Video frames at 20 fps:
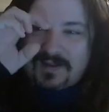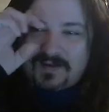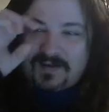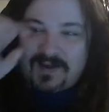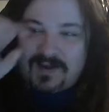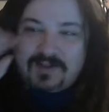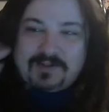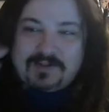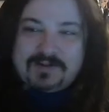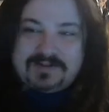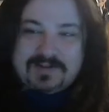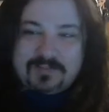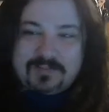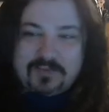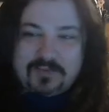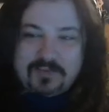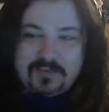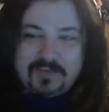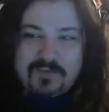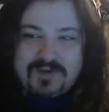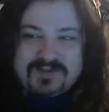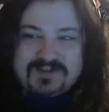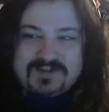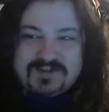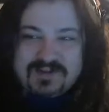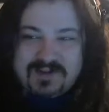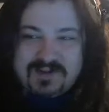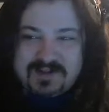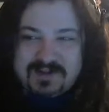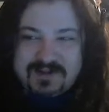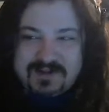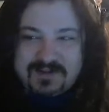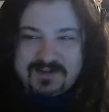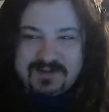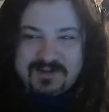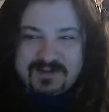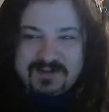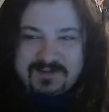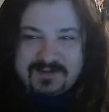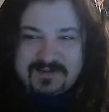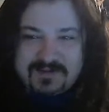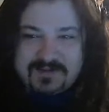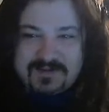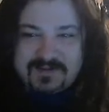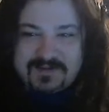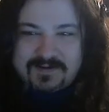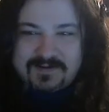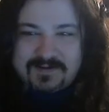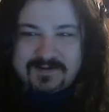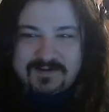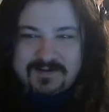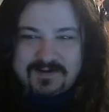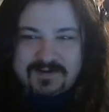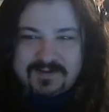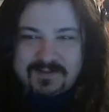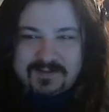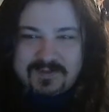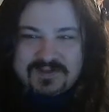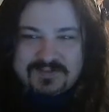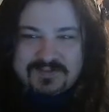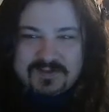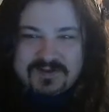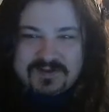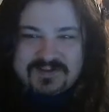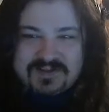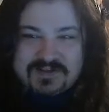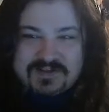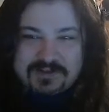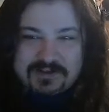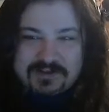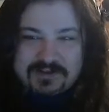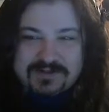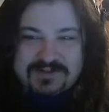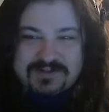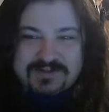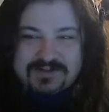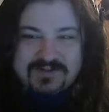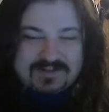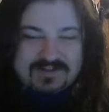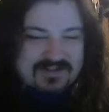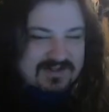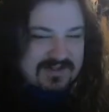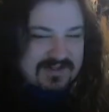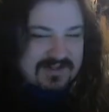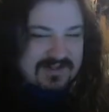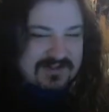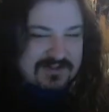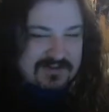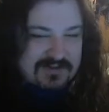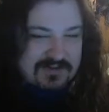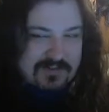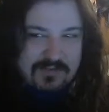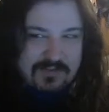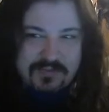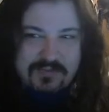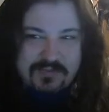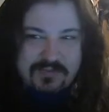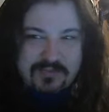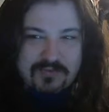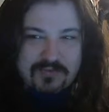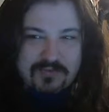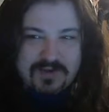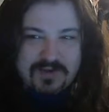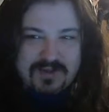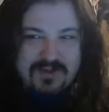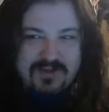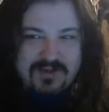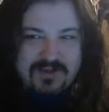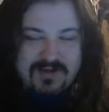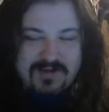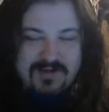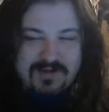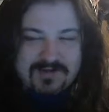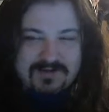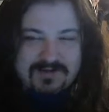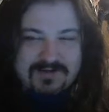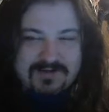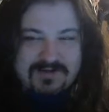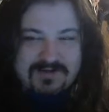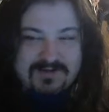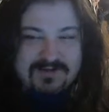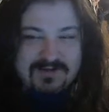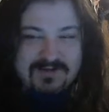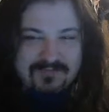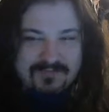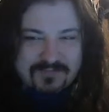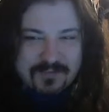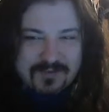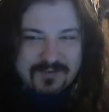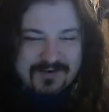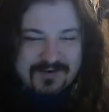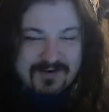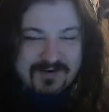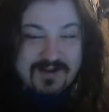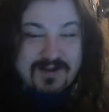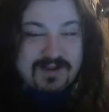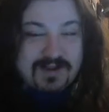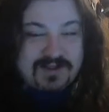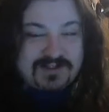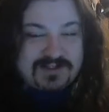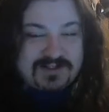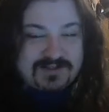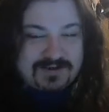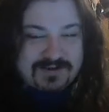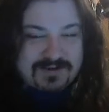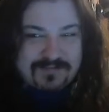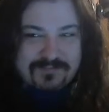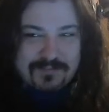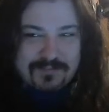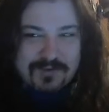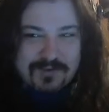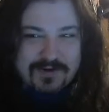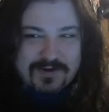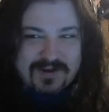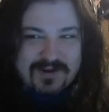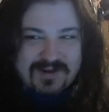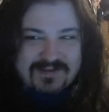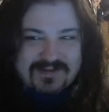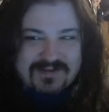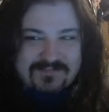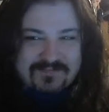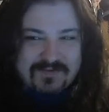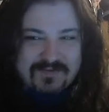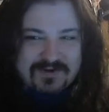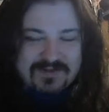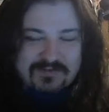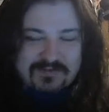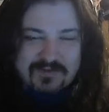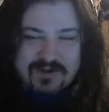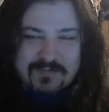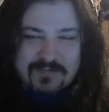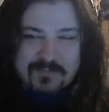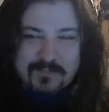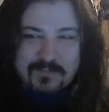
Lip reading: I looked up who it was. The best part is that you learn to do this at age 3 to 4, not age 34, as it first read.